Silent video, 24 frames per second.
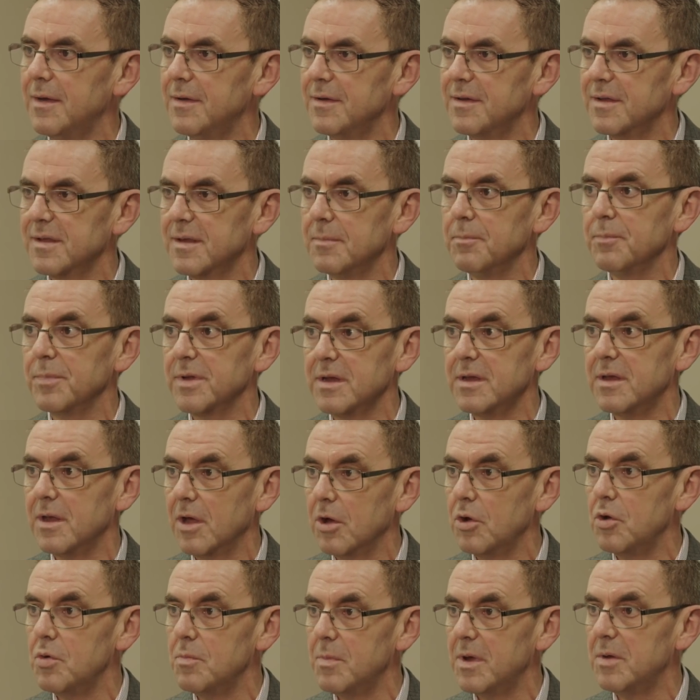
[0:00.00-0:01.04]
simply
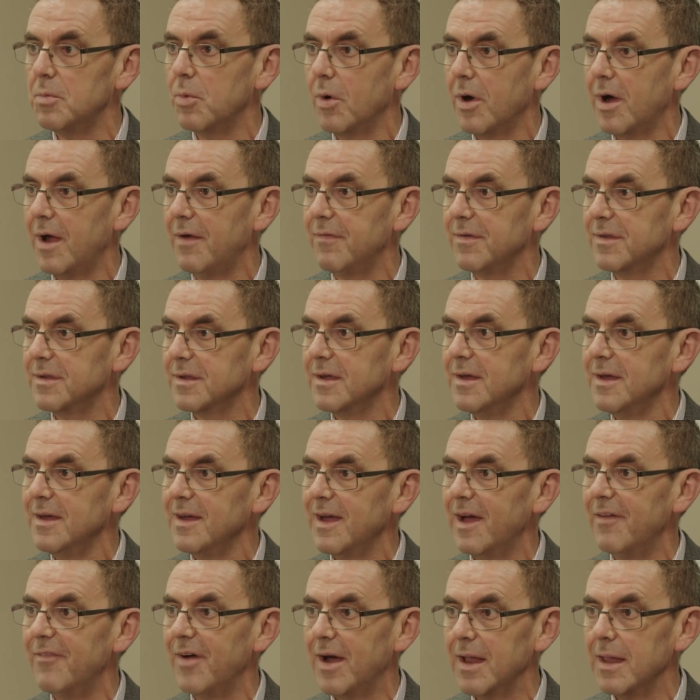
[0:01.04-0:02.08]
no midwives
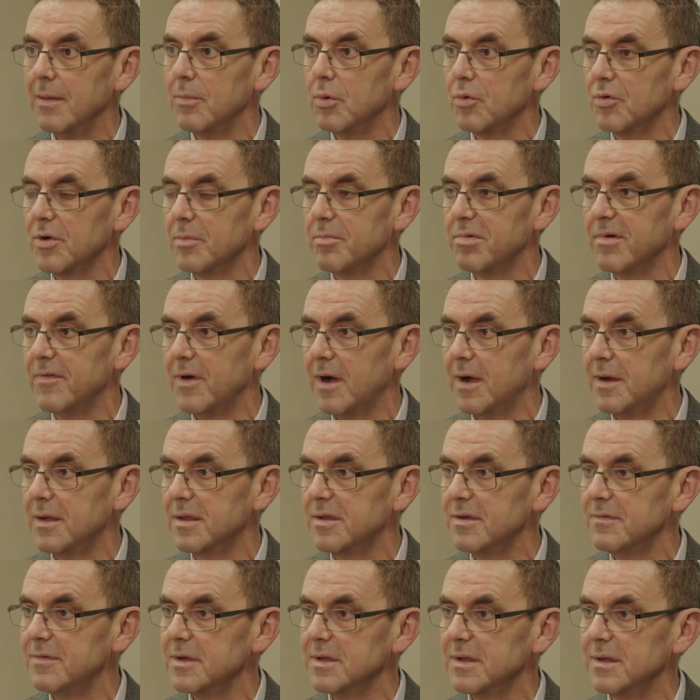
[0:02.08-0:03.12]
available to provide
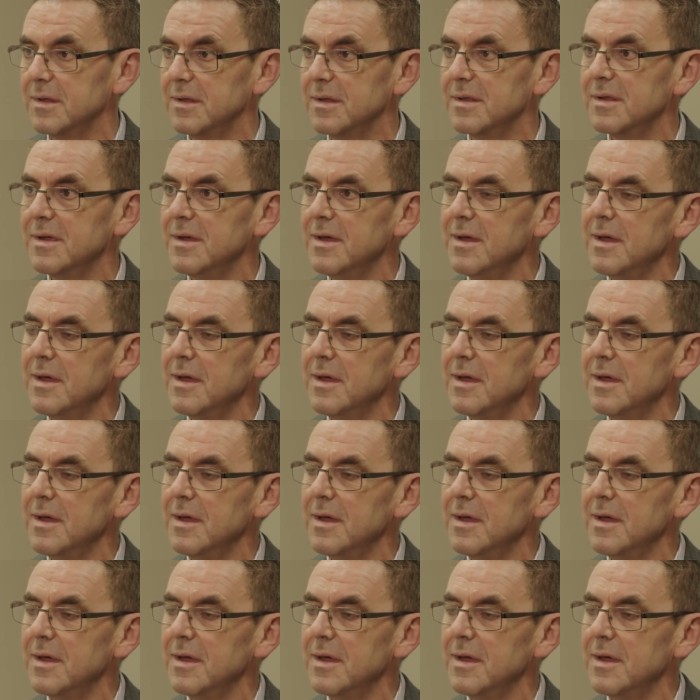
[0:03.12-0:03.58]
services.